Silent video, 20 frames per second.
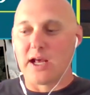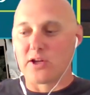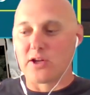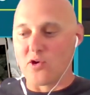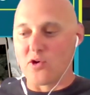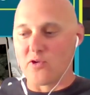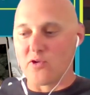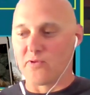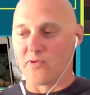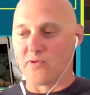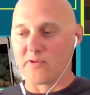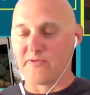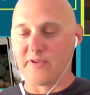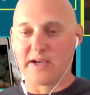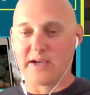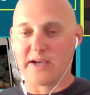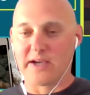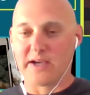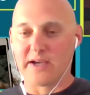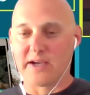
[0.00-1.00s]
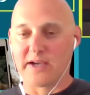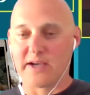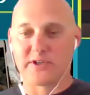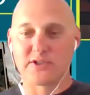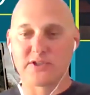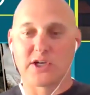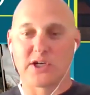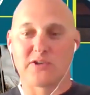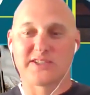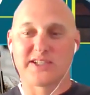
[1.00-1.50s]
I don't know, four or five years
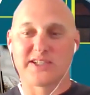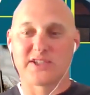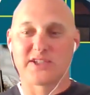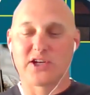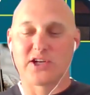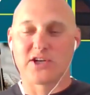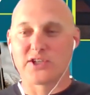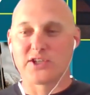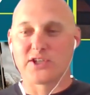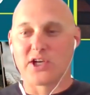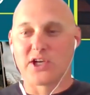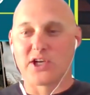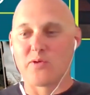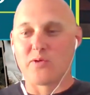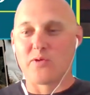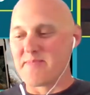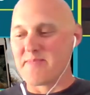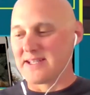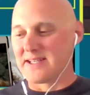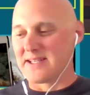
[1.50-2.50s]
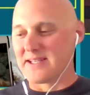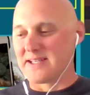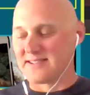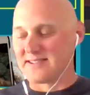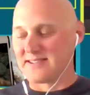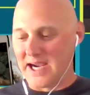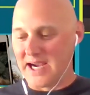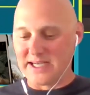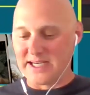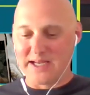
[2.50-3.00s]
ago, six years ago, when I met some
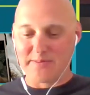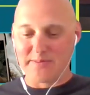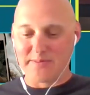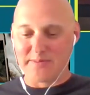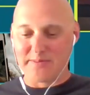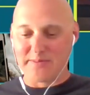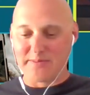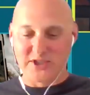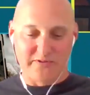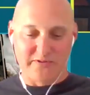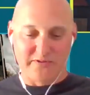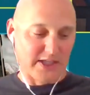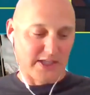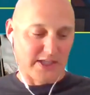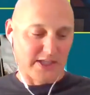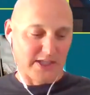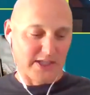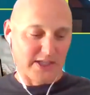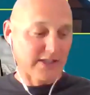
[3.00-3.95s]
guy named Jeff Utecht.